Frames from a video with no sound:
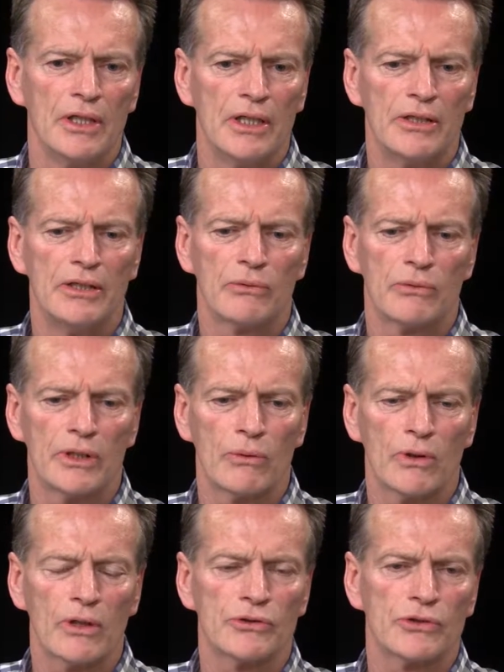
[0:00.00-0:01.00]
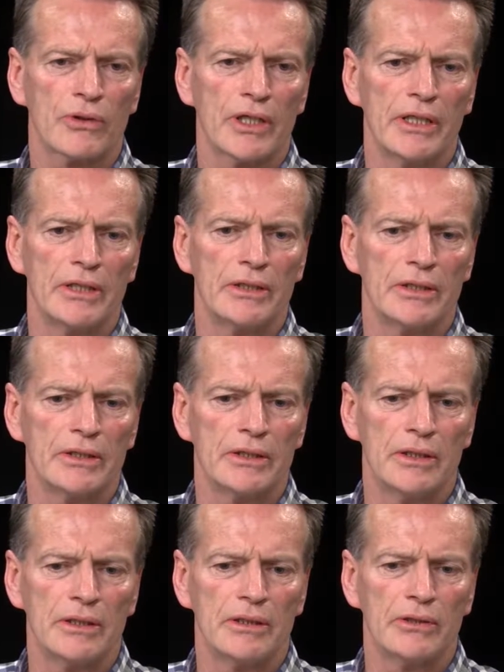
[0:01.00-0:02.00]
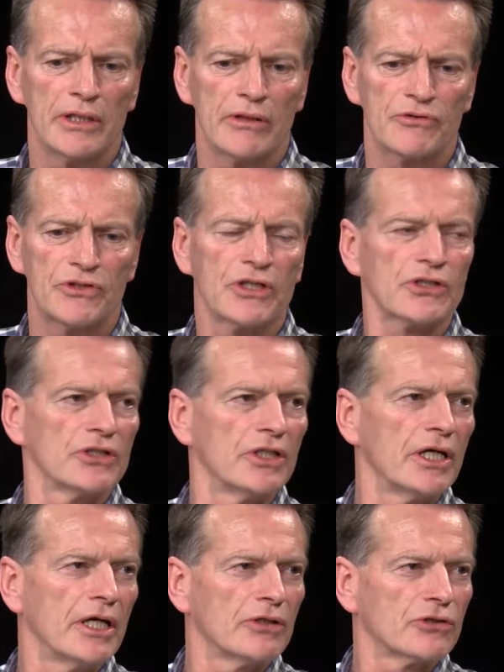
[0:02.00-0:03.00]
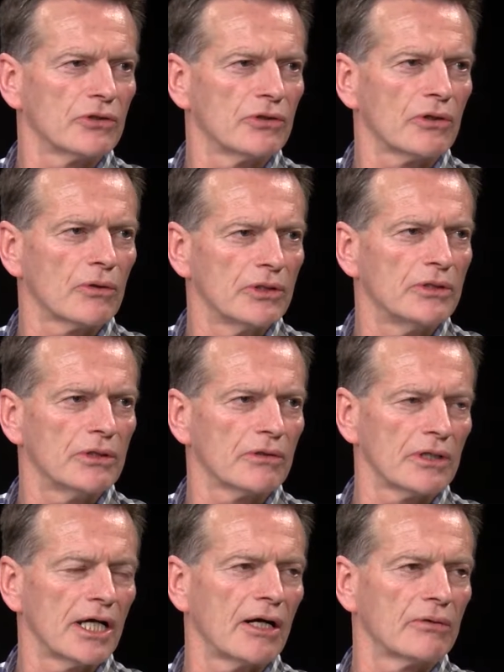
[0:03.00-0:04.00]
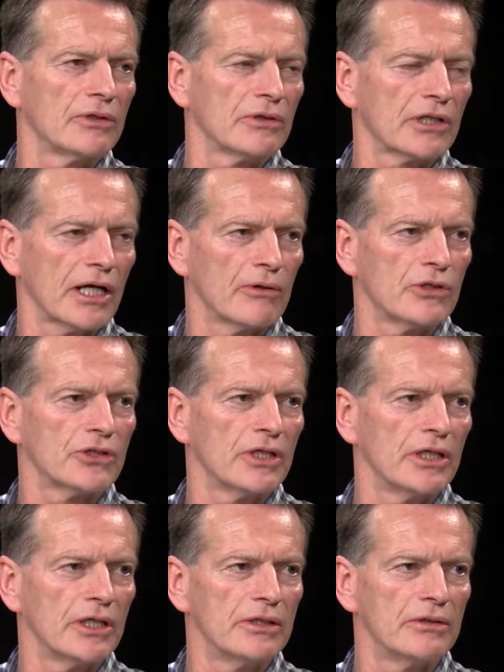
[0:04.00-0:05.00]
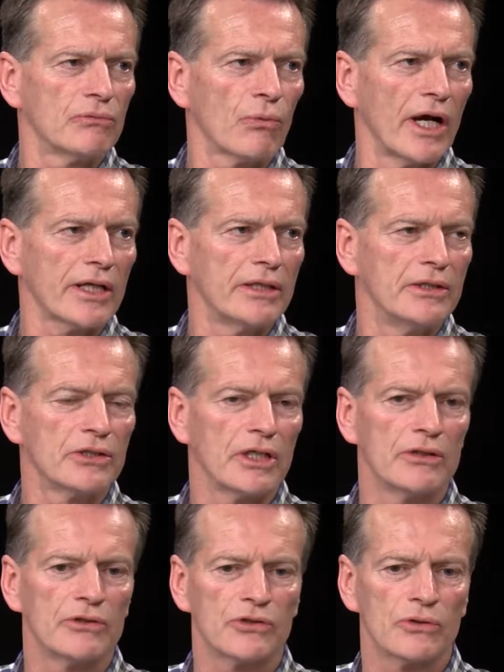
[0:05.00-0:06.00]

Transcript: they're really well trained, and they have sticks in their hands, so they're allowed and they're encouraged to hit and whack each other.